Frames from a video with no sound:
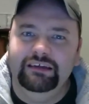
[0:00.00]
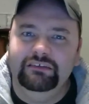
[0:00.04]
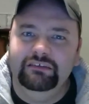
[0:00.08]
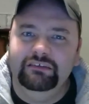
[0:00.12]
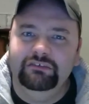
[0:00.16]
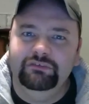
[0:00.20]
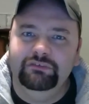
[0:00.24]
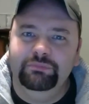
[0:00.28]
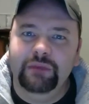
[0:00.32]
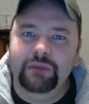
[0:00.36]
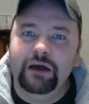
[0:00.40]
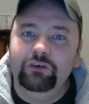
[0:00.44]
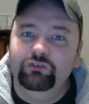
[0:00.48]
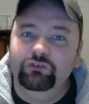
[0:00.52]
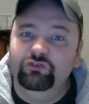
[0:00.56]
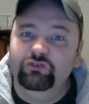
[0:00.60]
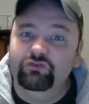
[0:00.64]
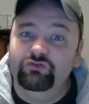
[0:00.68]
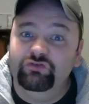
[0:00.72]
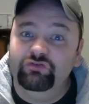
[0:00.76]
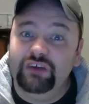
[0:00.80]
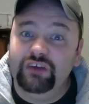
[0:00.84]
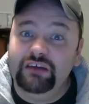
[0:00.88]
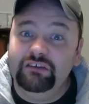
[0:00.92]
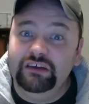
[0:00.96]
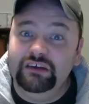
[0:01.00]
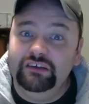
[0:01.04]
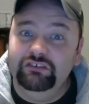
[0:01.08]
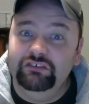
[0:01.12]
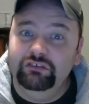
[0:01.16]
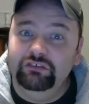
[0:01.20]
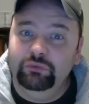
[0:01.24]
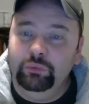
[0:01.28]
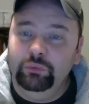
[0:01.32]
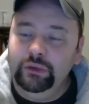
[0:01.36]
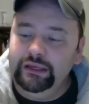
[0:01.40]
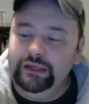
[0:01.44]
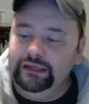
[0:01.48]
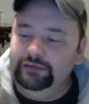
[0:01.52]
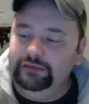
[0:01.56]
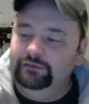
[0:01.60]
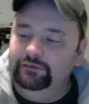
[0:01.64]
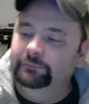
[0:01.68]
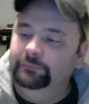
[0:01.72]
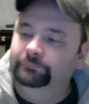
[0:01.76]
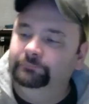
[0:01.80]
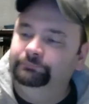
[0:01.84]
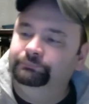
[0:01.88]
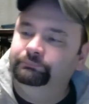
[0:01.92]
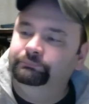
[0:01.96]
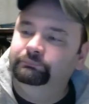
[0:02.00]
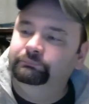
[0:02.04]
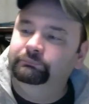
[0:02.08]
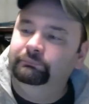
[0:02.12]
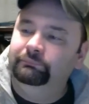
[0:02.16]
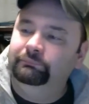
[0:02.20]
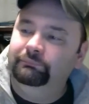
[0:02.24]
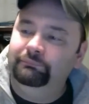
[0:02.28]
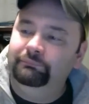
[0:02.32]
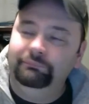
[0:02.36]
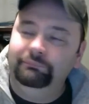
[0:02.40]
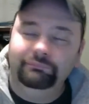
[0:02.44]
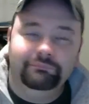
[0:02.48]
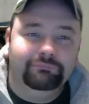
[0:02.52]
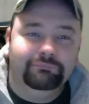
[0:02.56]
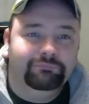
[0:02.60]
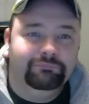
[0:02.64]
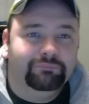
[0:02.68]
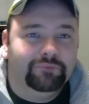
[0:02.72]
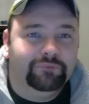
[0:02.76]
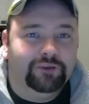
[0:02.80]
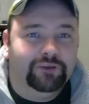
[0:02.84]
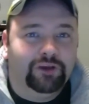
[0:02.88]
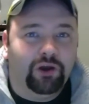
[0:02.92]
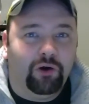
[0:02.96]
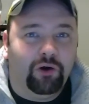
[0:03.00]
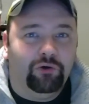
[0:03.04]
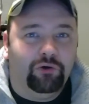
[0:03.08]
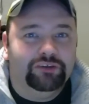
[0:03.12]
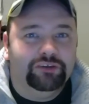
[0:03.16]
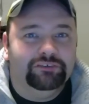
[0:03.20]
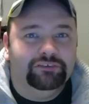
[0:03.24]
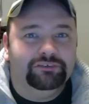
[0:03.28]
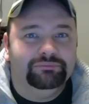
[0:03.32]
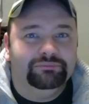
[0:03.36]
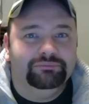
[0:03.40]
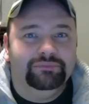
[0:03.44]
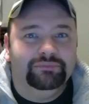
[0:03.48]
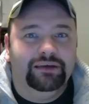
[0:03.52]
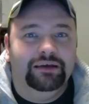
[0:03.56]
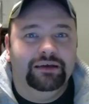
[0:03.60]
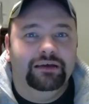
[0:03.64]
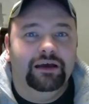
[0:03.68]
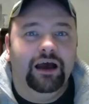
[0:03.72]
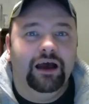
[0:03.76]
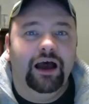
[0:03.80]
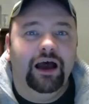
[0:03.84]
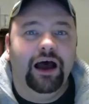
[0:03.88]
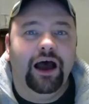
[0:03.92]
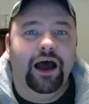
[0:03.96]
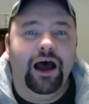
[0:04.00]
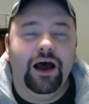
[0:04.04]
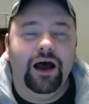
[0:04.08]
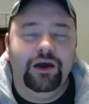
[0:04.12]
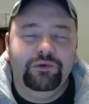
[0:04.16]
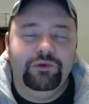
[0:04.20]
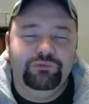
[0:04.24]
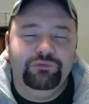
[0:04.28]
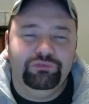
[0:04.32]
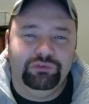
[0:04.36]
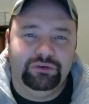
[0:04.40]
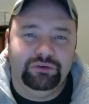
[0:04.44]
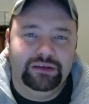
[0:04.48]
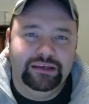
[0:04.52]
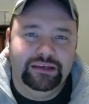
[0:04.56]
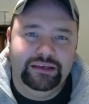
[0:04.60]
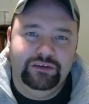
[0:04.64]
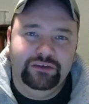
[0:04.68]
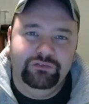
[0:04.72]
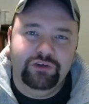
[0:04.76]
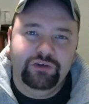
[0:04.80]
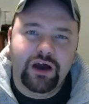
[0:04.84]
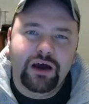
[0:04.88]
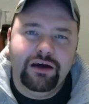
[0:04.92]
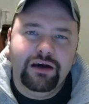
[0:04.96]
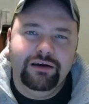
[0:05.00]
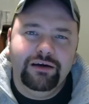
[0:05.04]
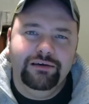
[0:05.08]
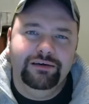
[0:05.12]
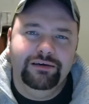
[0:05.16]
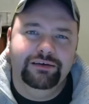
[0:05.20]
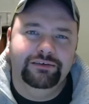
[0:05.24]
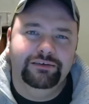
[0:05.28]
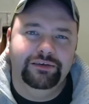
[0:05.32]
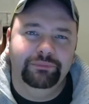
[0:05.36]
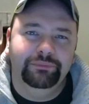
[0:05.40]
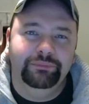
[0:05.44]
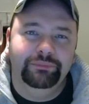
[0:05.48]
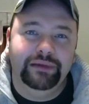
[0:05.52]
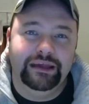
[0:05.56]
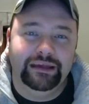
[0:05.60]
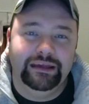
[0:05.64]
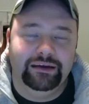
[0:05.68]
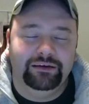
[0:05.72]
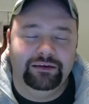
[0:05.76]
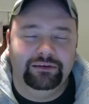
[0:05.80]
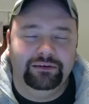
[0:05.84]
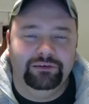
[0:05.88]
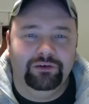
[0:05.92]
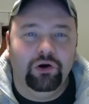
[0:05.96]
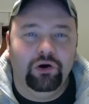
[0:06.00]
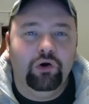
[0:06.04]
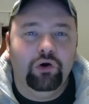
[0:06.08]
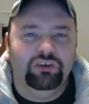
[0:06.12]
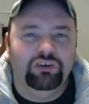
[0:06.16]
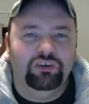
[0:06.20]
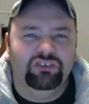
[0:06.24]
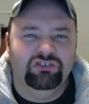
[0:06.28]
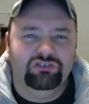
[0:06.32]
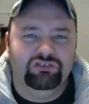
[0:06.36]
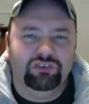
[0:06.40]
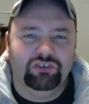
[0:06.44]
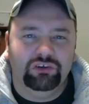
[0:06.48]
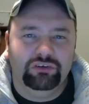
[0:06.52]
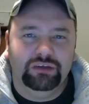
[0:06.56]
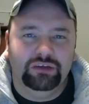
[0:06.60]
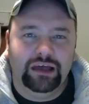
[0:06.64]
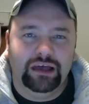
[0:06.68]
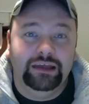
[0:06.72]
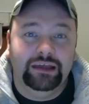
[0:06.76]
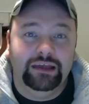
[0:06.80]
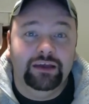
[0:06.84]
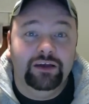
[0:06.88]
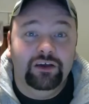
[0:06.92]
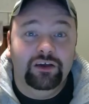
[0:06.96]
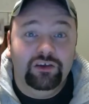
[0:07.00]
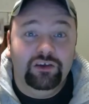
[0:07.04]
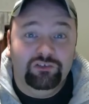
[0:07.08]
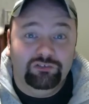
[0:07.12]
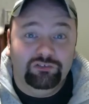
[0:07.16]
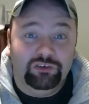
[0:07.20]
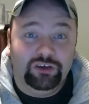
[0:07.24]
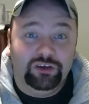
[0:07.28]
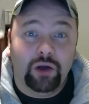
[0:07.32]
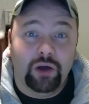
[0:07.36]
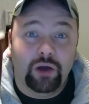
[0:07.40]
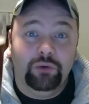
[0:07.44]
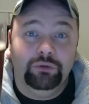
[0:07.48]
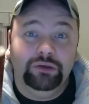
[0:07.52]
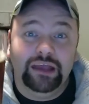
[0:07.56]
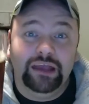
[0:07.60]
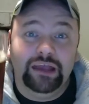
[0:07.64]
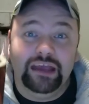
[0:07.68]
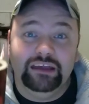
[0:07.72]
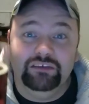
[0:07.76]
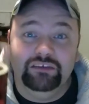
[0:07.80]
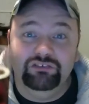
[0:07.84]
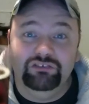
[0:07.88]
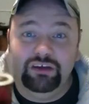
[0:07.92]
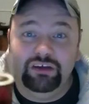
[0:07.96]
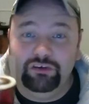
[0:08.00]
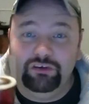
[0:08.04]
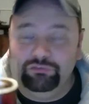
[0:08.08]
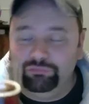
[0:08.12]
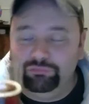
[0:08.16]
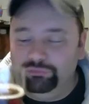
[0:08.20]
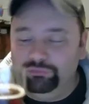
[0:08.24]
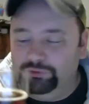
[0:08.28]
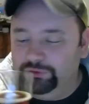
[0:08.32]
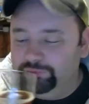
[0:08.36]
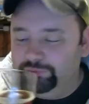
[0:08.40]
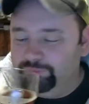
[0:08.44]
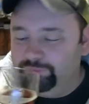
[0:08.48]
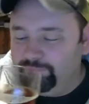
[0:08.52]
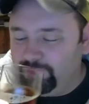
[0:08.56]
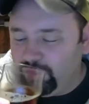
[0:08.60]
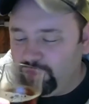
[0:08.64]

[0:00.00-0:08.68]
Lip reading: It smells very sweet. Guys, hopefully you've earned a beer on a Sunday, so go and get yourself one.